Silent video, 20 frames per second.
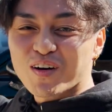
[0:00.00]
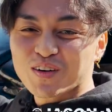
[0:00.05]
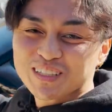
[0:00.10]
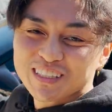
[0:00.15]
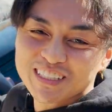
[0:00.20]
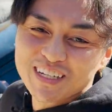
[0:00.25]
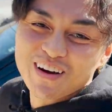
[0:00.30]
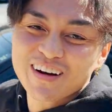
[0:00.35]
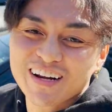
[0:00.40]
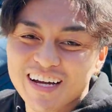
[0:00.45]
what
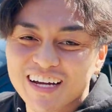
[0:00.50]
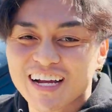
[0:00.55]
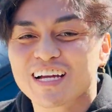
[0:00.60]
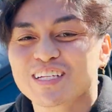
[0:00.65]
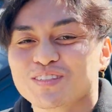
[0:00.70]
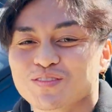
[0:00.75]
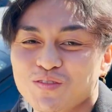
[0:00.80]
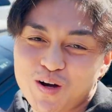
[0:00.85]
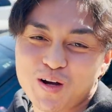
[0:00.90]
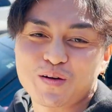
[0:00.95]
is going on,
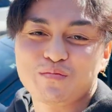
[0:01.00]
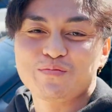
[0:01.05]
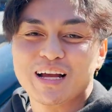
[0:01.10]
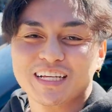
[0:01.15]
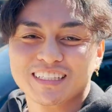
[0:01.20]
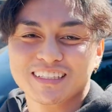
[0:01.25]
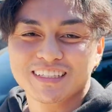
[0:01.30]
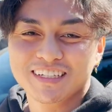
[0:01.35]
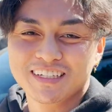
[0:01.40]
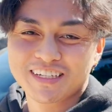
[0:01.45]
guys? Welcome
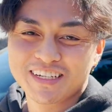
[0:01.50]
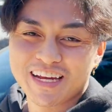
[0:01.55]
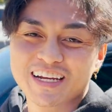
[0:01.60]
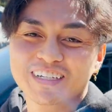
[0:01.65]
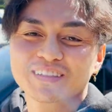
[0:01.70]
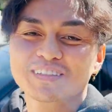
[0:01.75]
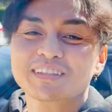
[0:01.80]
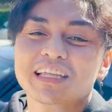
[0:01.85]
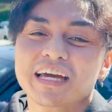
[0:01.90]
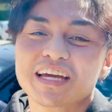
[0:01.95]
back to the
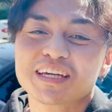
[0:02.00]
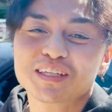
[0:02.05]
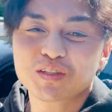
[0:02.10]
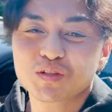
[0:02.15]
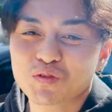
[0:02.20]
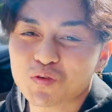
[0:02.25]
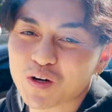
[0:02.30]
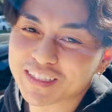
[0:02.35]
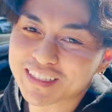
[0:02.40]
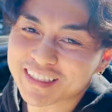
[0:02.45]
channel. Thank
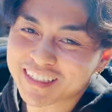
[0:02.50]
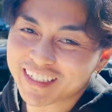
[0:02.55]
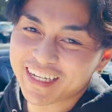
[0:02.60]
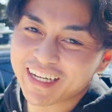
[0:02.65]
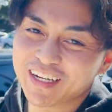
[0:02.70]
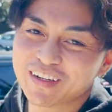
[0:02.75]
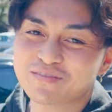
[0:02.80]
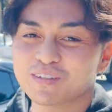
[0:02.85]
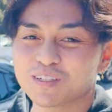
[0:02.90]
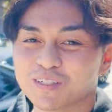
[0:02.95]
you once
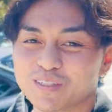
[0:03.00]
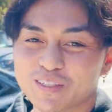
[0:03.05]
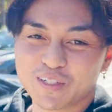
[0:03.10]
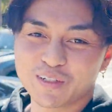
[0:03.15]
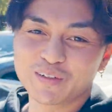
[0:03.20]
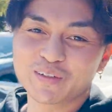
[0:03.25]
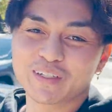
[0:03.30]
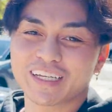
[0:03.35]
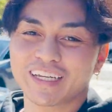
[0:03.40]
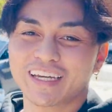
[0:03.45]
again for
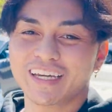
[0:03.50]
tuning